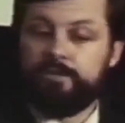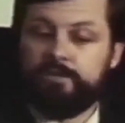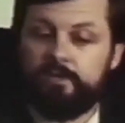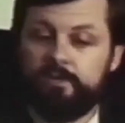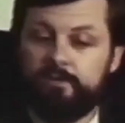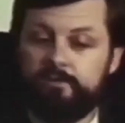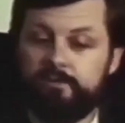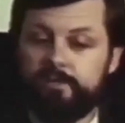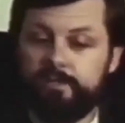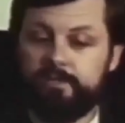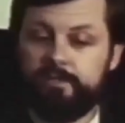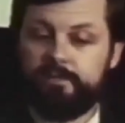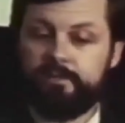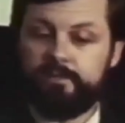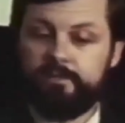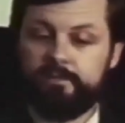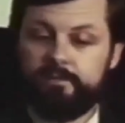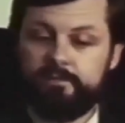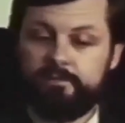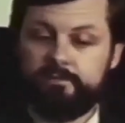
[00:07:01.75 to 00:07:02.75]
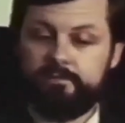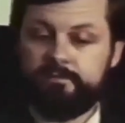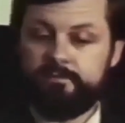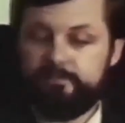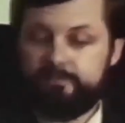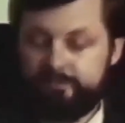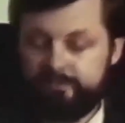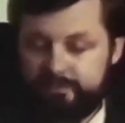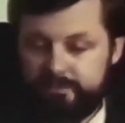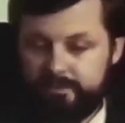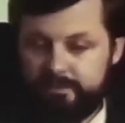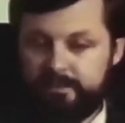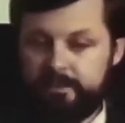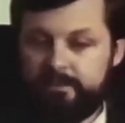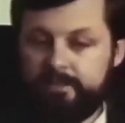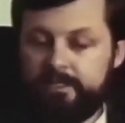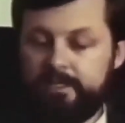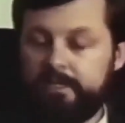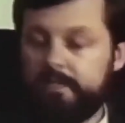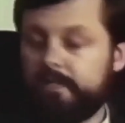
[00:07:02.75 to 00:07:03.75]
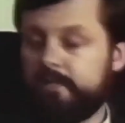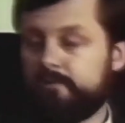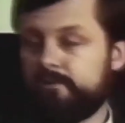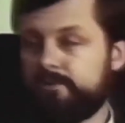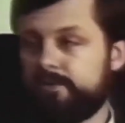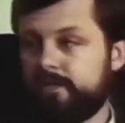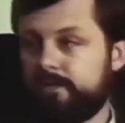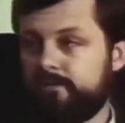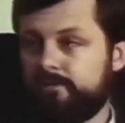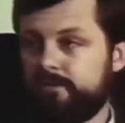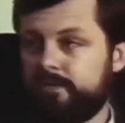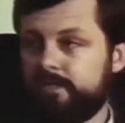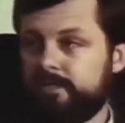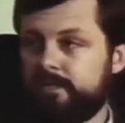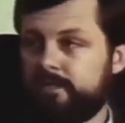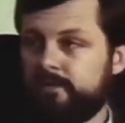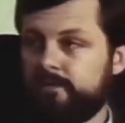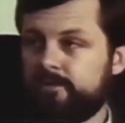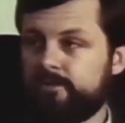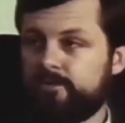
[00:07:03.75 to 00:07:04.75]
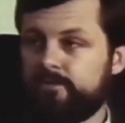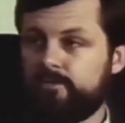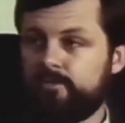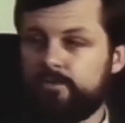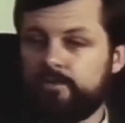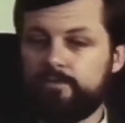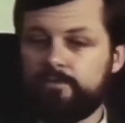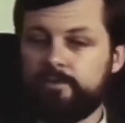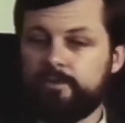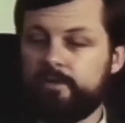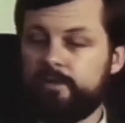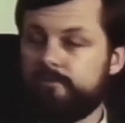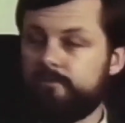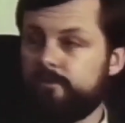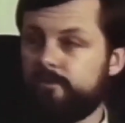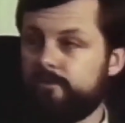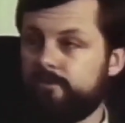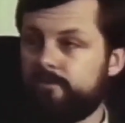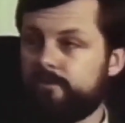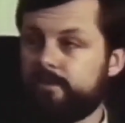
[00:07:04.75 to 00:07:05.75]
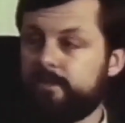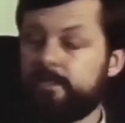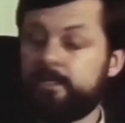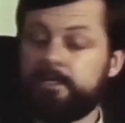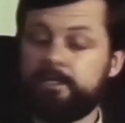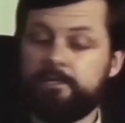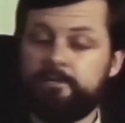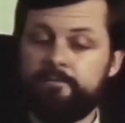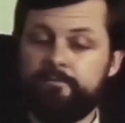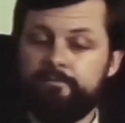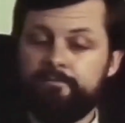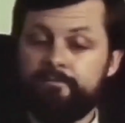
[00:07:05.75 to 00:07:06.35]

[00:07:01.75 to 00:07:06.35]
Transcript: in this country, and that again was after the intelligence war over there, after Hoover died.